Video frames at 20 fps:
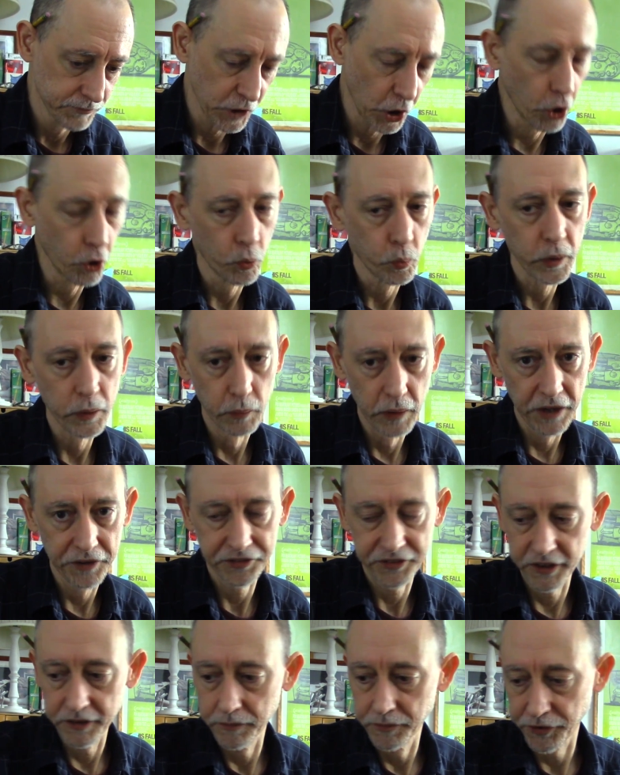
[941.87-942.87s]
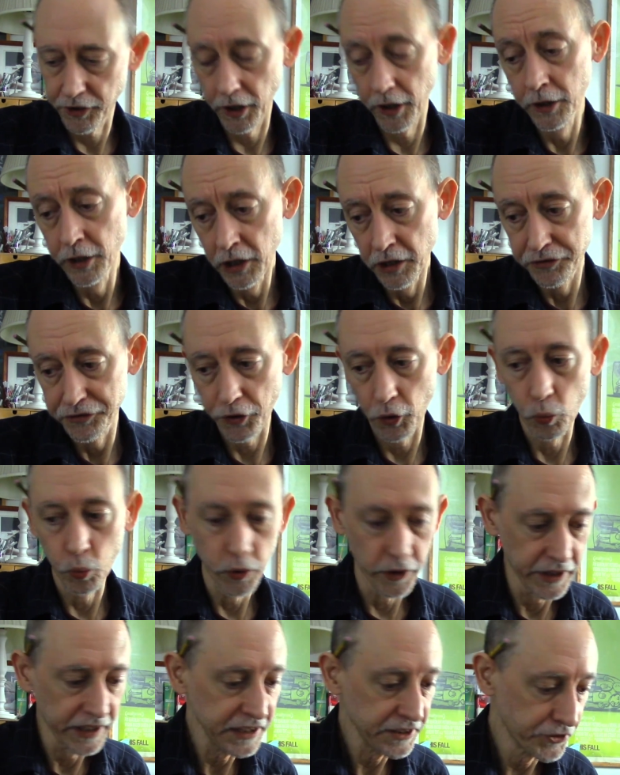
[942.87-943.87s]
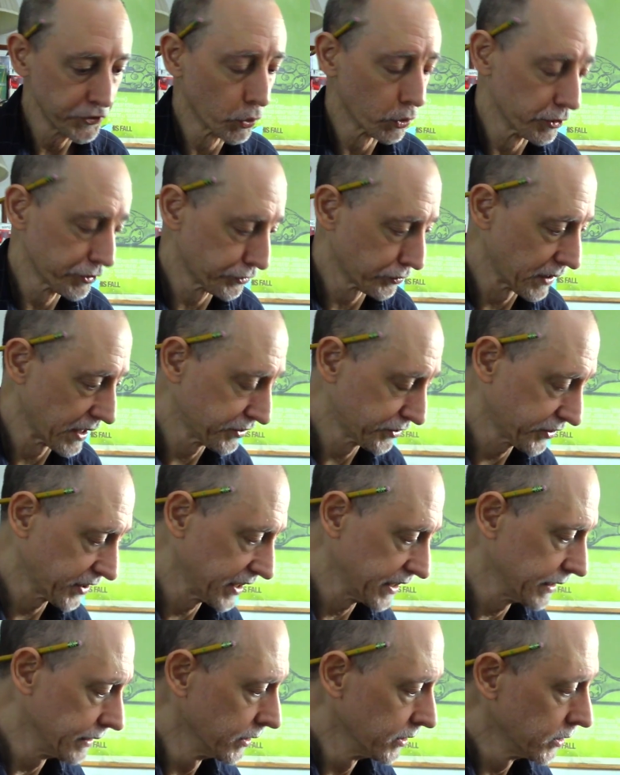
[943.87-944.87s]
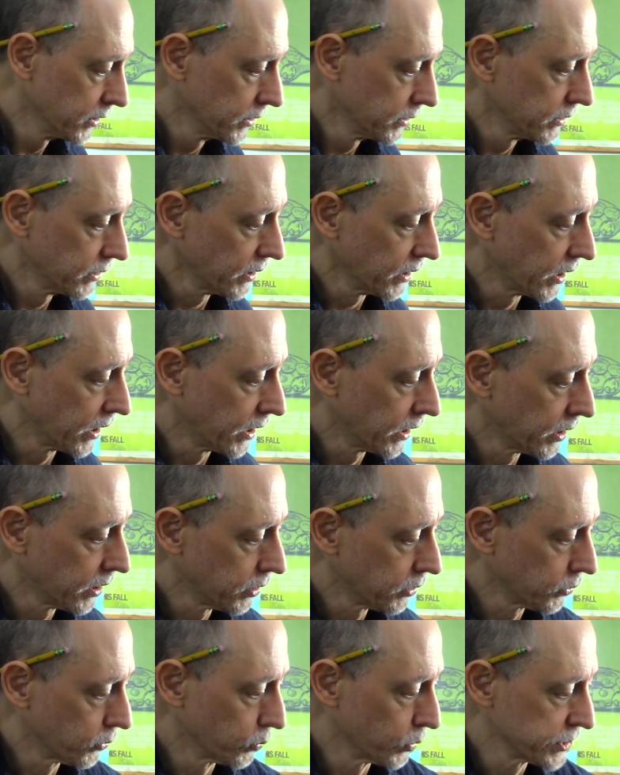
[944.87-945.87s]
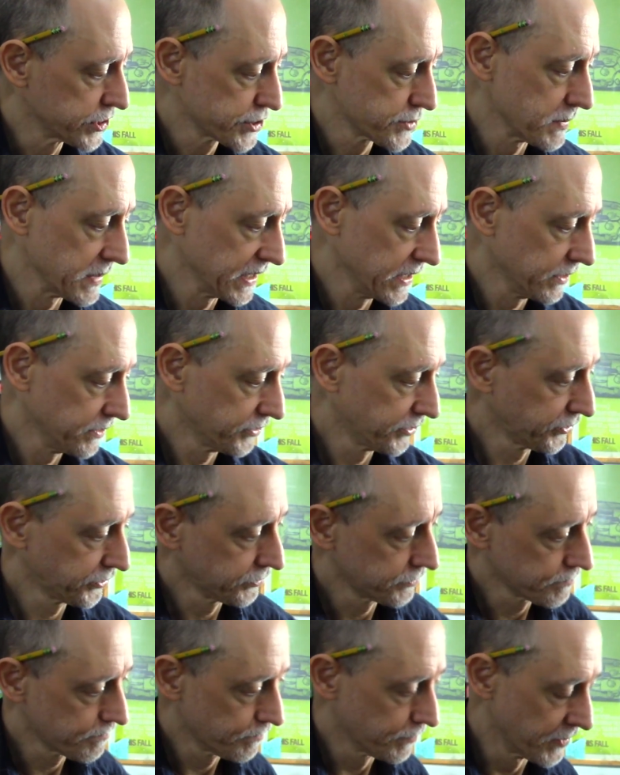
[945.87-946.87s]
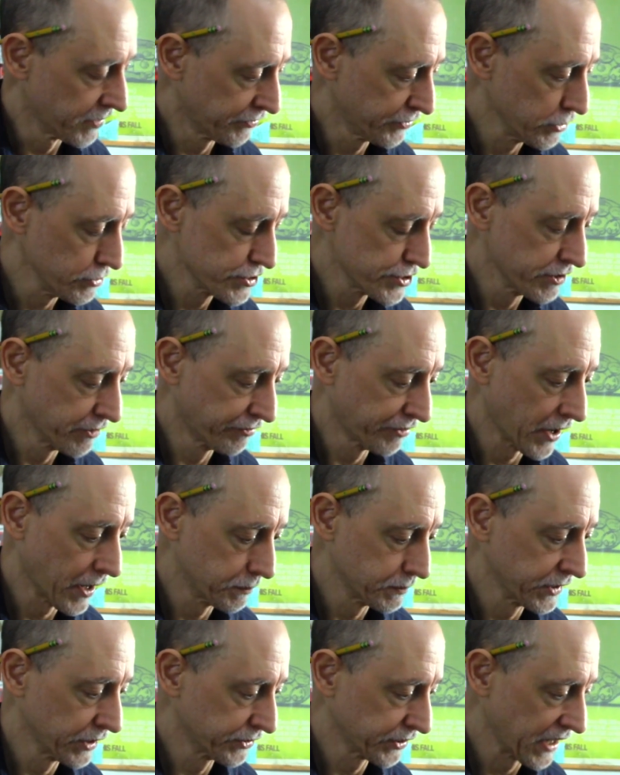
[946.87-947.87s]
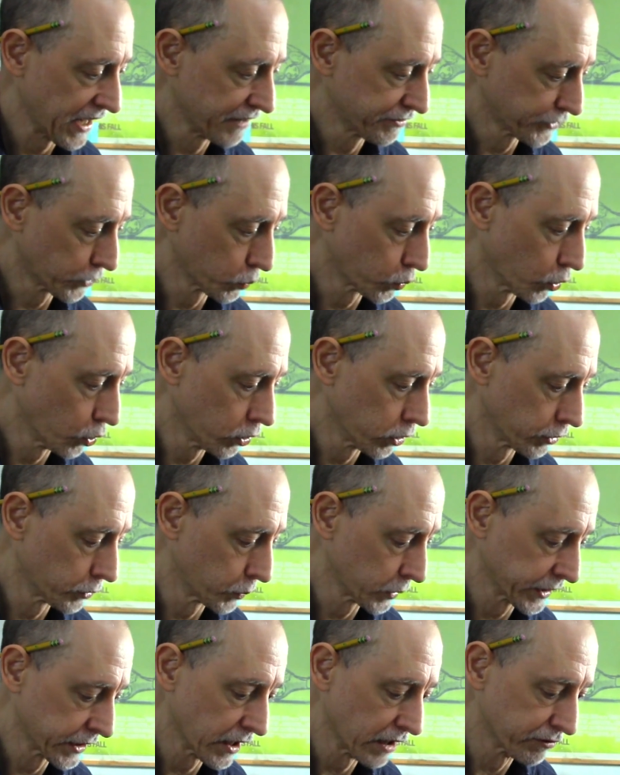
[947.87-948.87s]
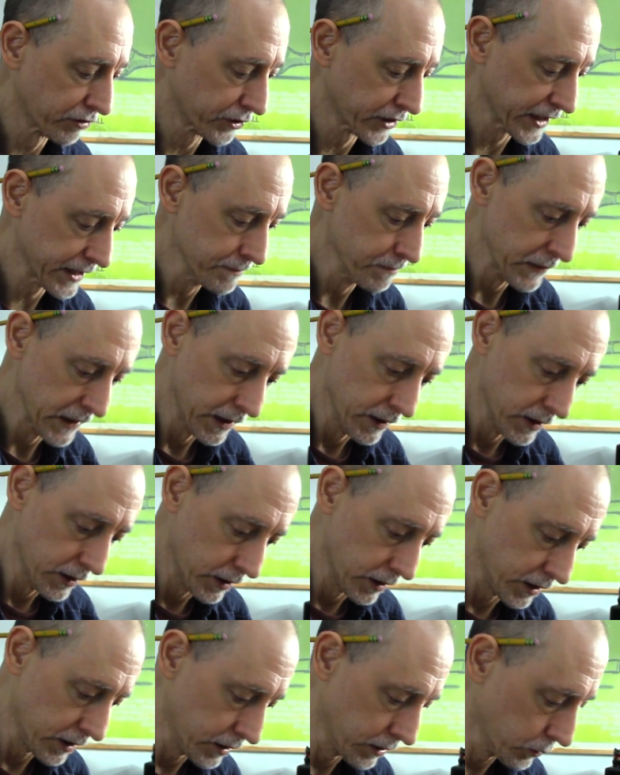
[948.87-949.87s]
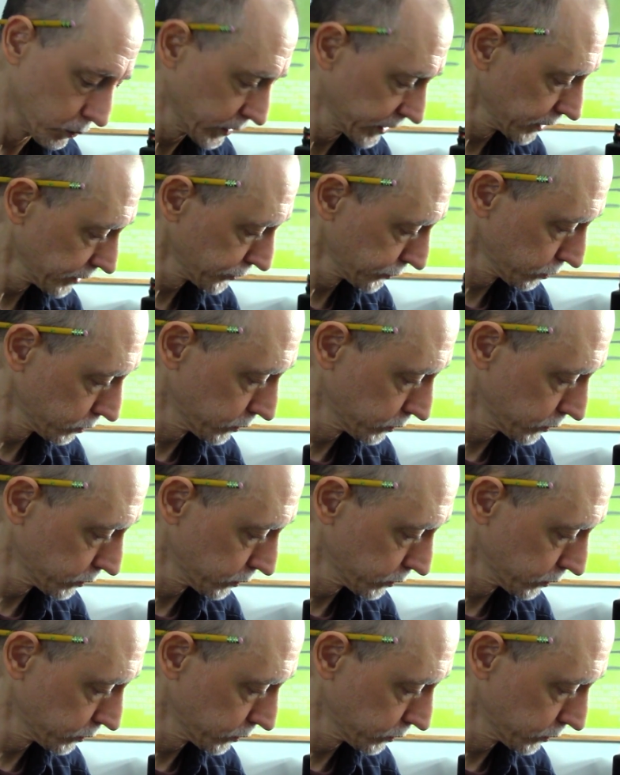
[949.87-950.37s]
Oh, we rested, sorry. So we're indoors resting, which means the fugitive fop doesn't have to roll her recovery. What else